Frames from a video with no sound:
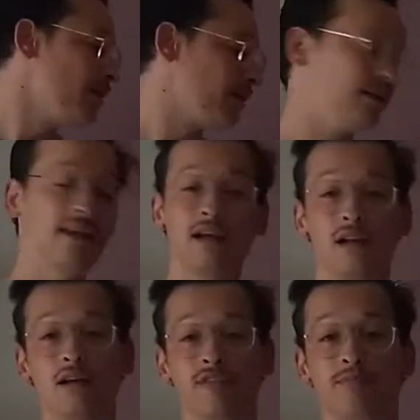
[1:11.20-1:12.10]
They take
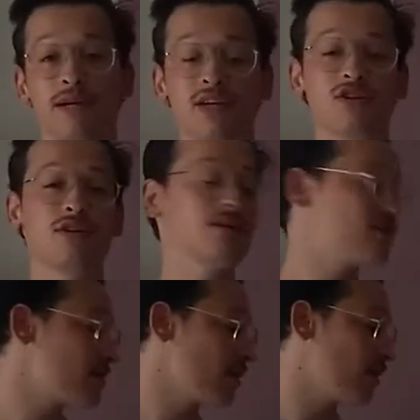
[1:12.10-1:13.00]
a lot of
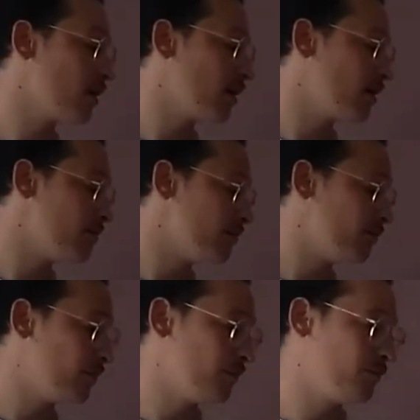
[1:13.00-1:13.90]
pictures
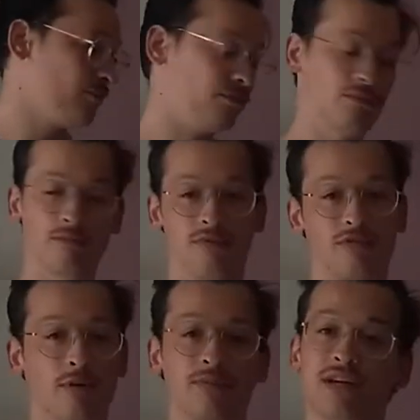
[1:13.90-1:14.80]

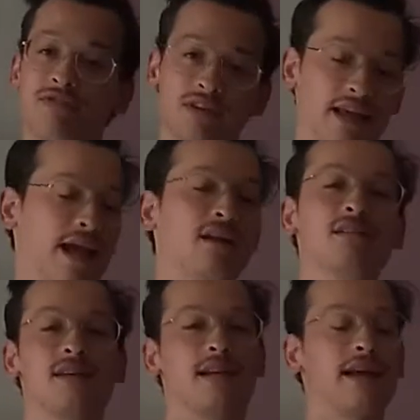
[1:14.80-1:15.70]
from different
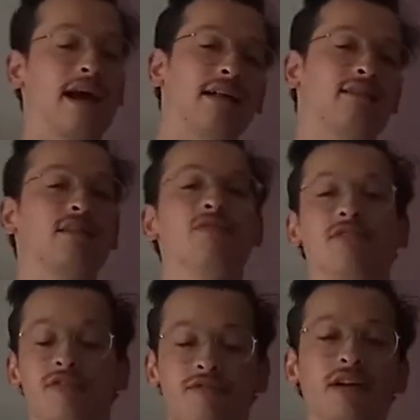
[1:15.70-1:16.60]
angles and they add to
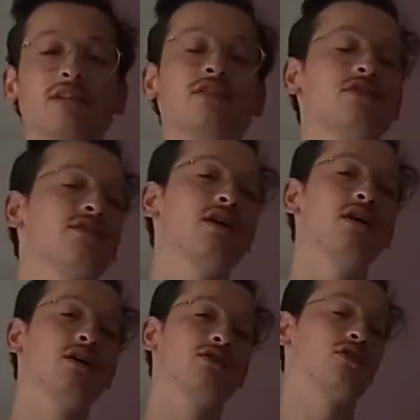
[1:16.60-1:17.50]
different filters,
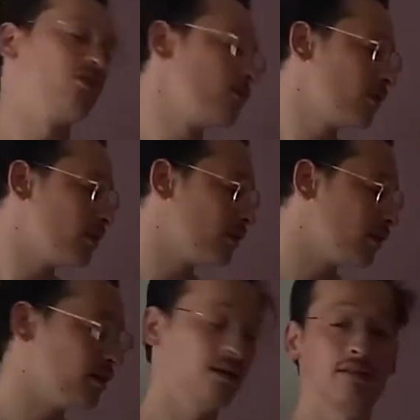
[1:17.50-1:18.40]
so
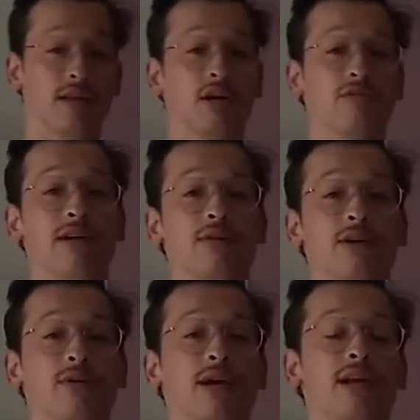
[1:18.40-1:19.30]
they are very
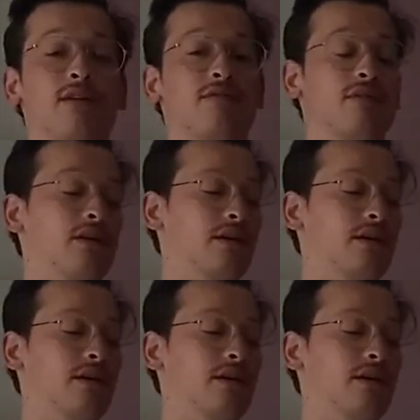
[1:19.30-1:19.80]
creative.